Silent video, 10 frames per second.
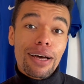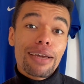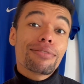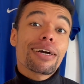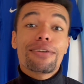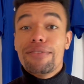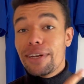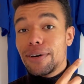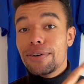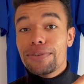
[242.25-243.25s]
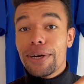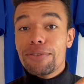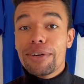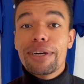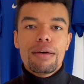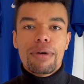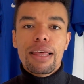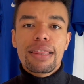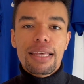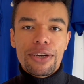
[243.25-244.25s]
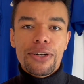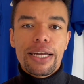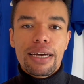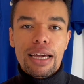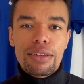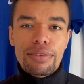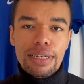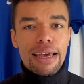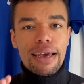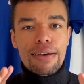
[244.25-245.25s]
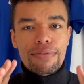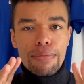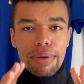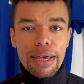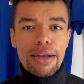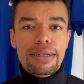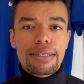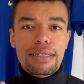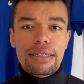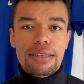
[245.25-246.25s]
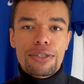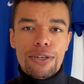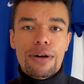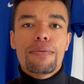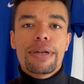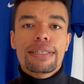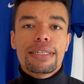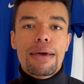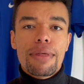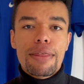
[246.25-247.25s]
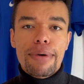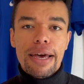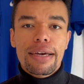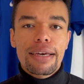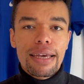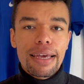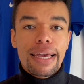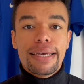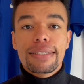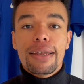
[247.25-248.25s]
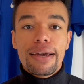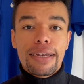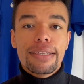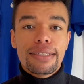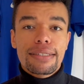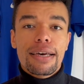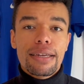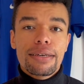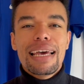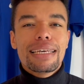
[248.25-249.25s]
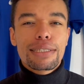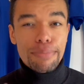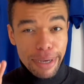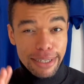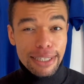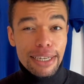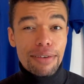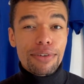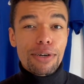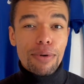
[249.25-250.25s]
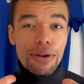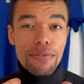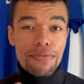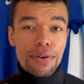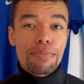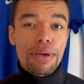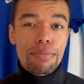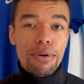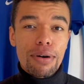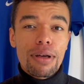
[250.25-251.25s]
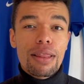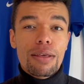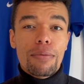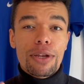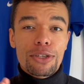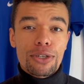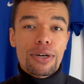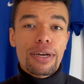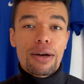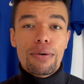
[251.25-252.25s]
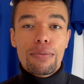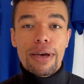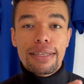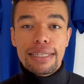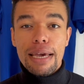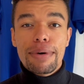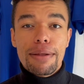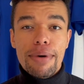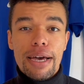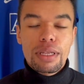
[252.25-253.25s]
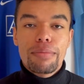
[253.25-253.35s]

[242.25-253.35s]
I even got a video right over here. My theory kind of is if a player sees a shirt with his name on the back, he's likely to sign it, especially if you're one of a few people with a shirt with his name on the back.